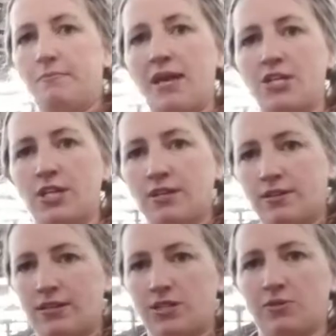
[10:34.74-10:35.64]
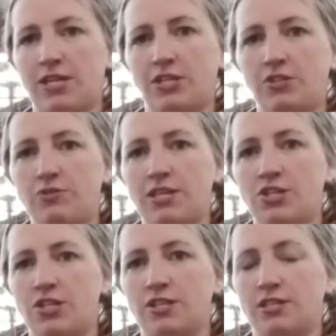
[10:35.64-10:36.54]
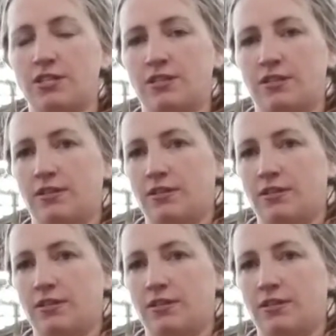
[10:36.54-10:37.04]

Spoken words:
Magic. This was like 2 sessions.